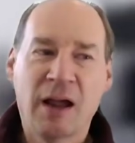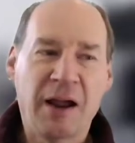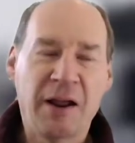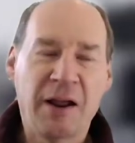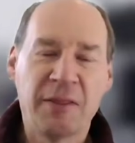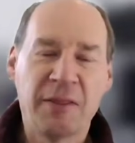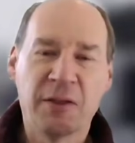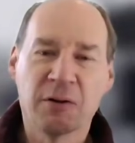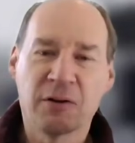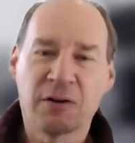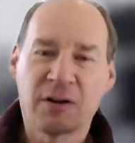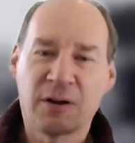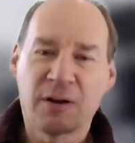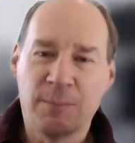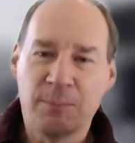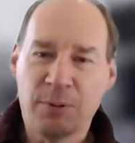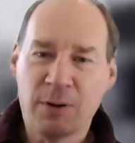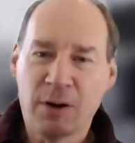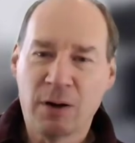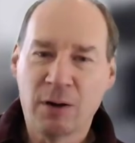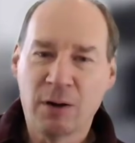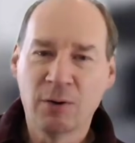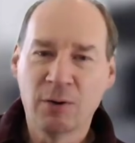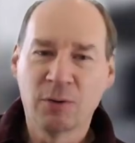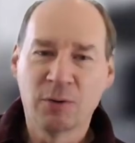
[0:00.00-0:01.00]
and they're
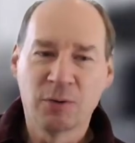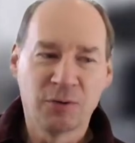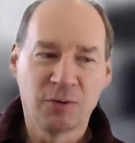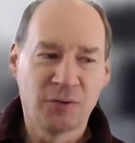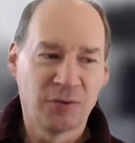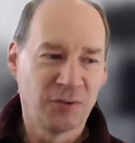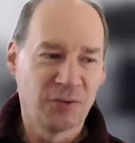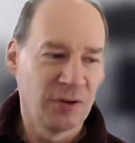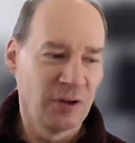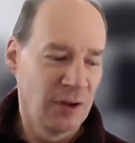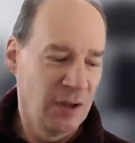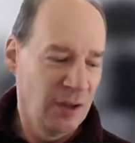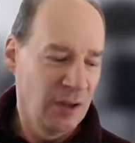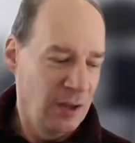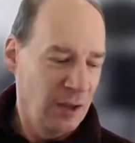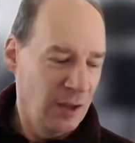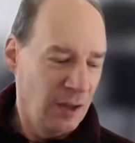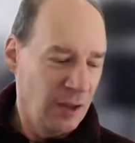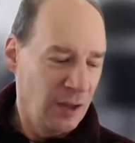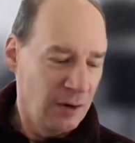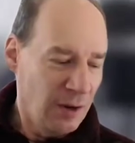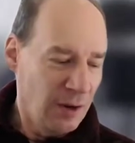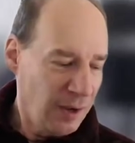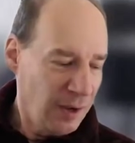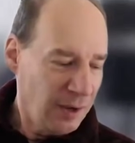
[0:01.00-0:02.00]
composed
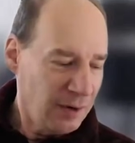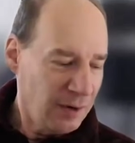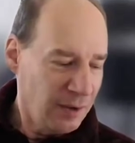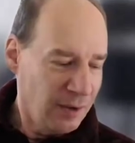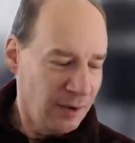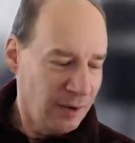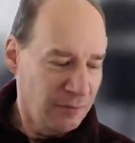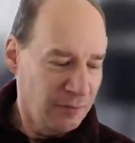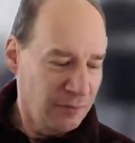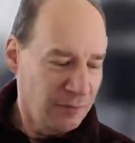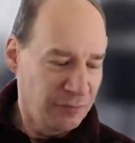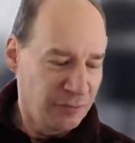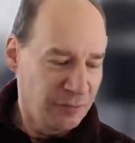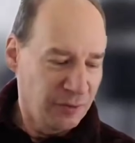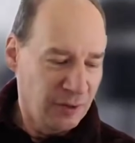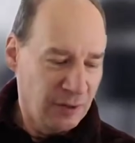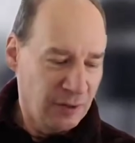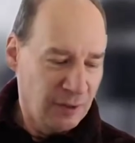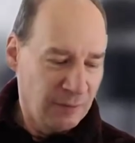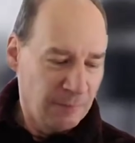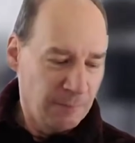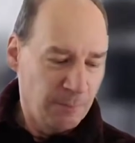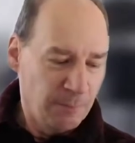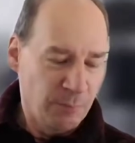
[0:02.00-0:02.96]
not of